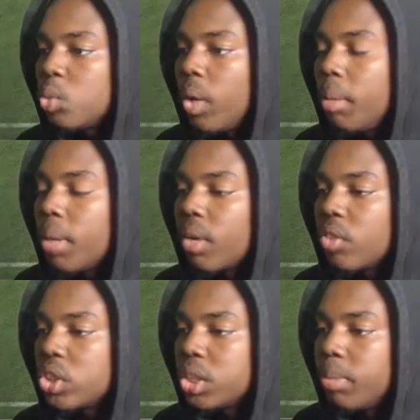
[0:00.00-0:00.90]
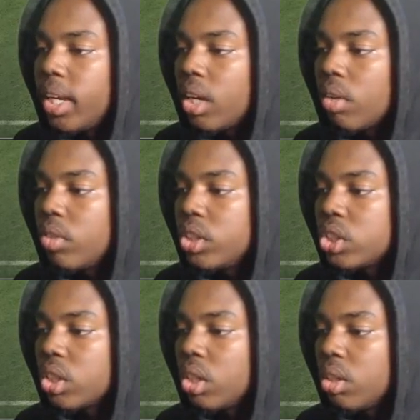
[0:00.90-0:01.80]
way better versus man coverage.
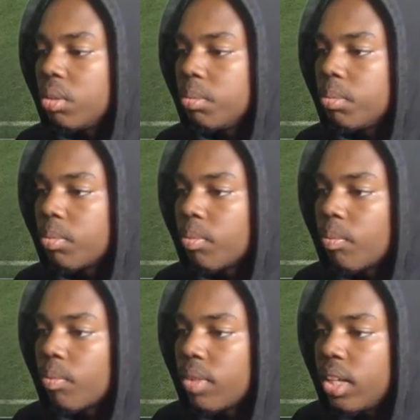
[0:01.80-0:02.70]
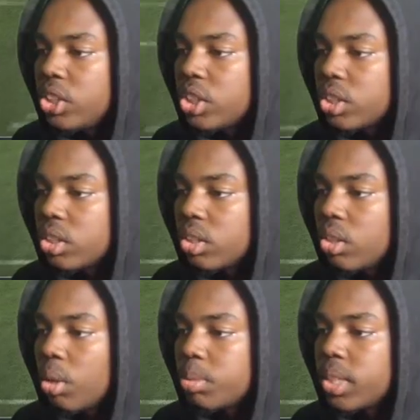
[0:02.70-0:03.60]
That's just,
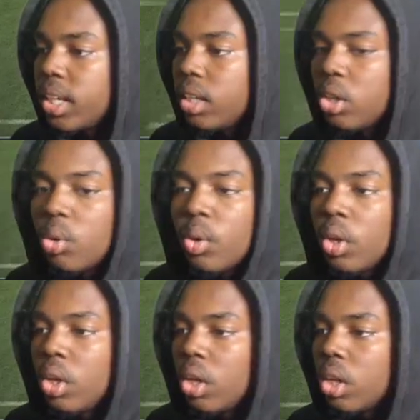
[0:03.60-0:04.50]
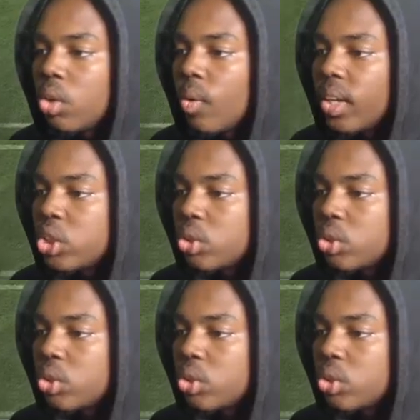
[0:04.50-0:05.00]
you know what I'm saying, a little extra.